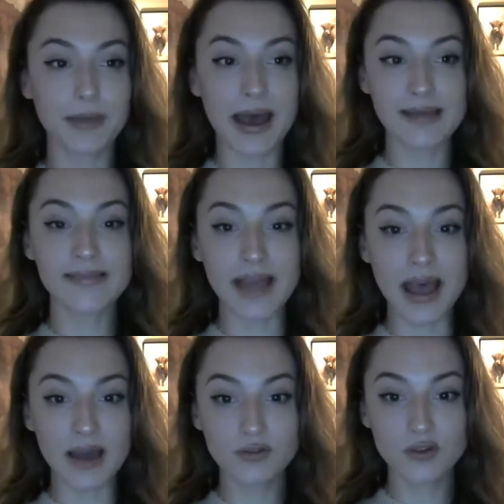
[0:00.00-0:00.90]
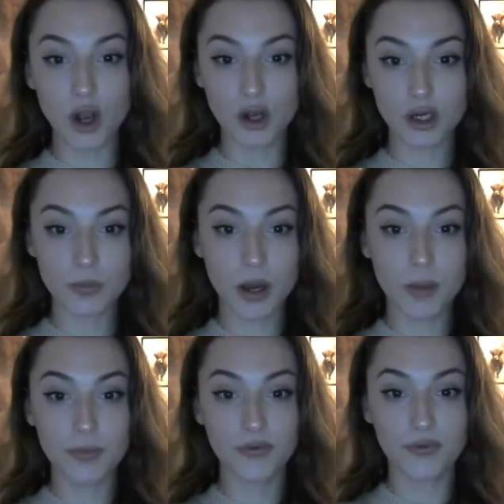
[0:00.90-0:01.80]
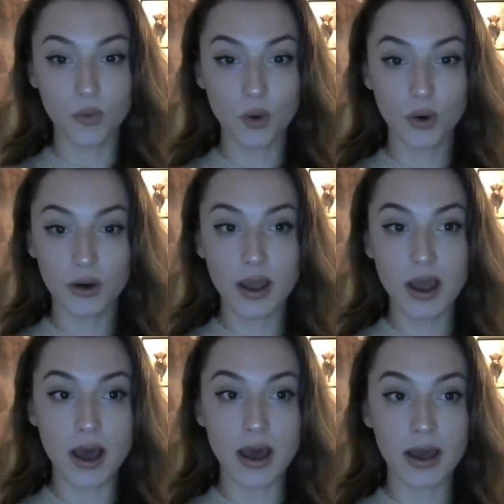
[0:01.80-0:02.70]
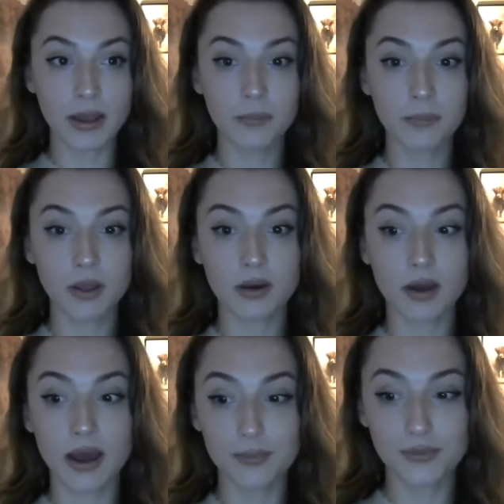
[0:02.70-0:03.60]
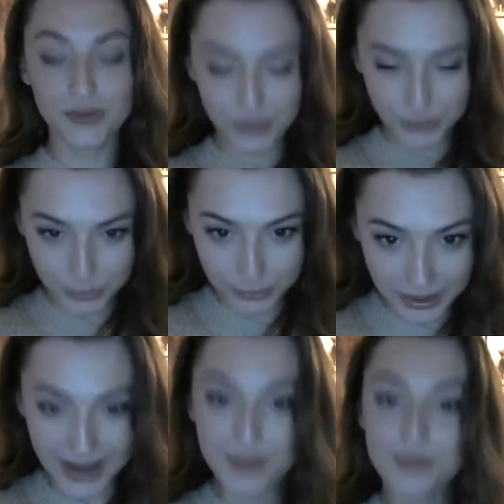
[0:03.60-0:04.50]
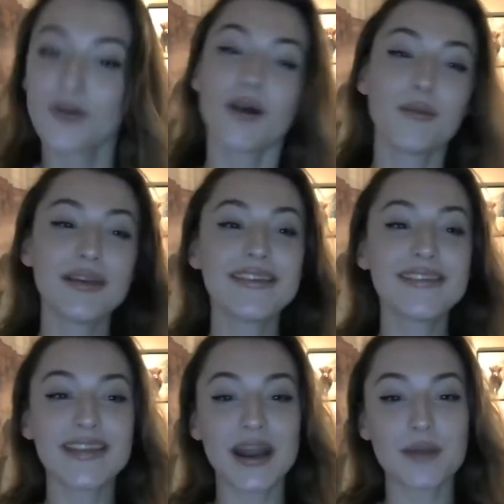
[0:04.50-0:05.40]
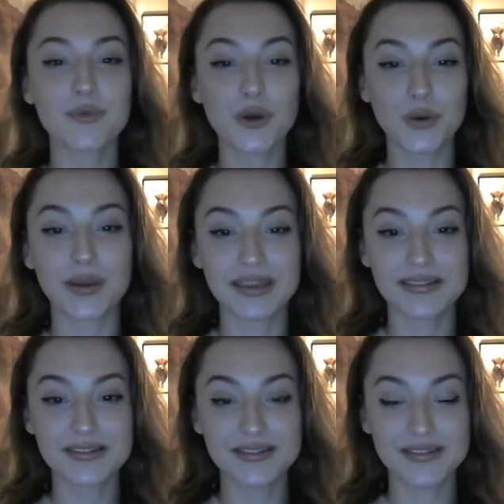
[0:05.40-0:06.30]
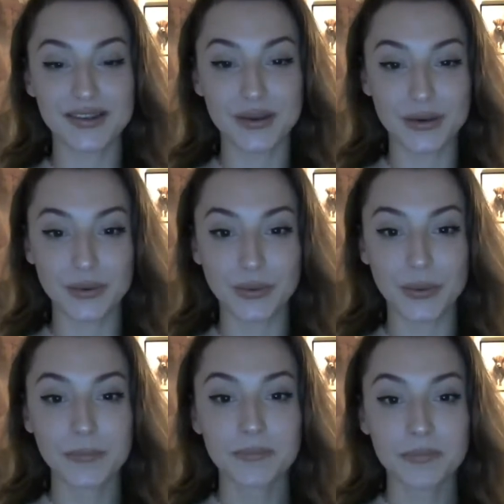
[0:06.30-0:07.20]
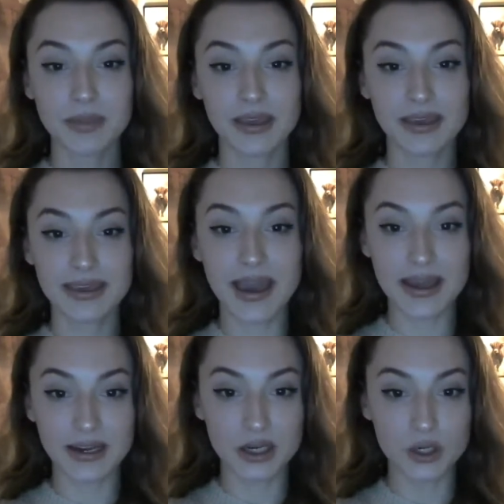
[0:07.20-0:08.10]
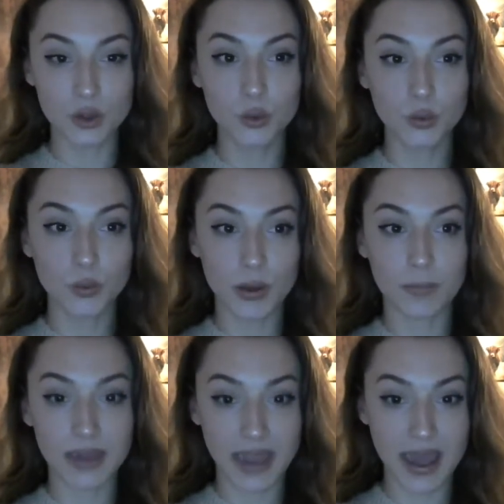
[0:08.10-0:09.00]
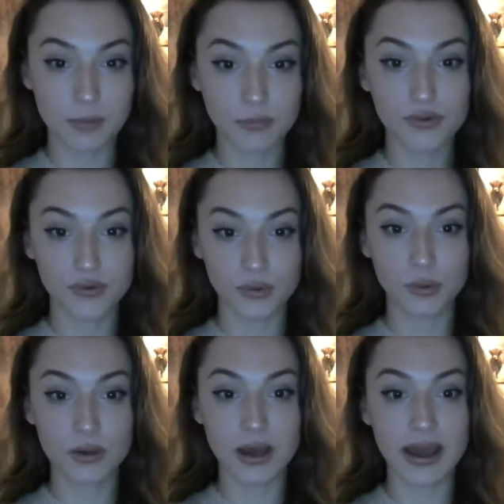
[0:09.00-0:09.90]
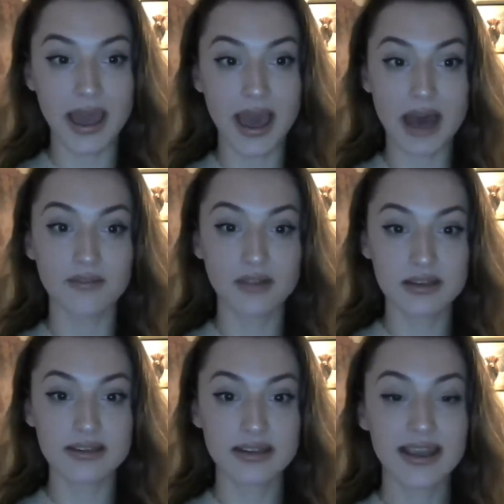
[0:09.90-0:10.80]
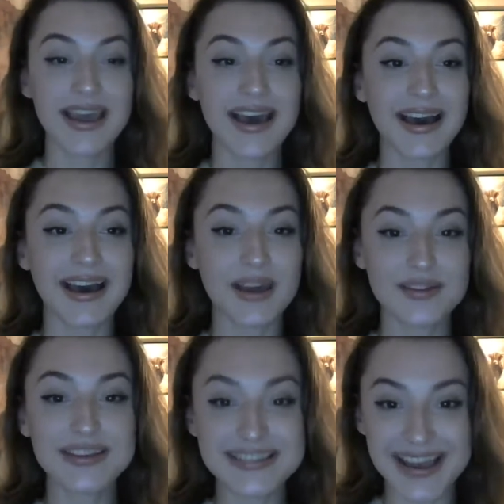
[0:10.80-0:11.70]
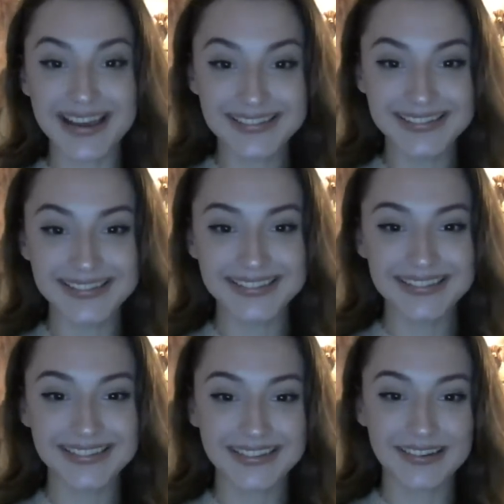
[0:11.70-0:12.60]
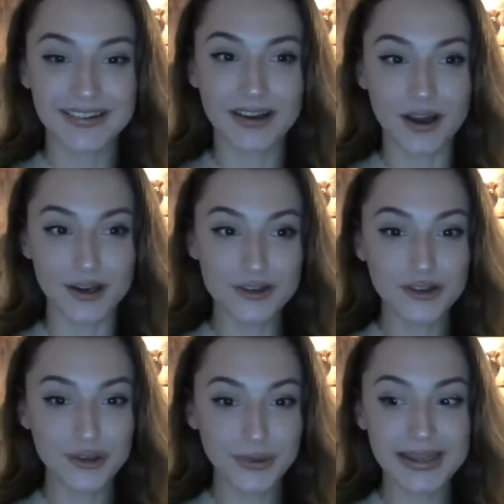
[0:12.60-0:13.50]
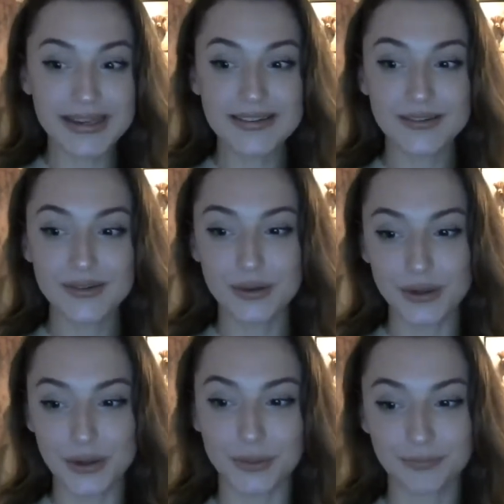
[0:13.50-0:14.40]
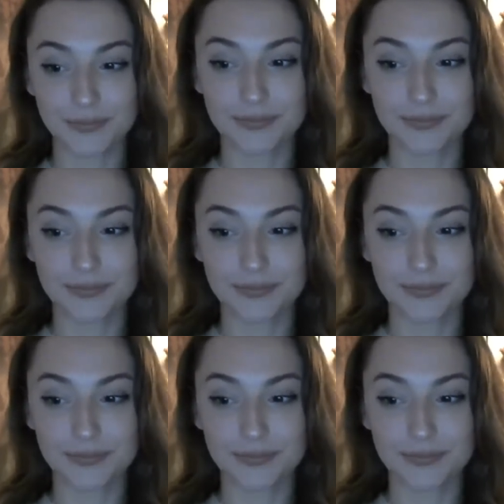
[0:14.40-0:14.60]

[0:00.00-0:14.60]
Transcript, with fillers: as I've talked about before, I'm soon, I promise that I'm going to get a new webcam soon. I haven't yet gotten to it to, you know,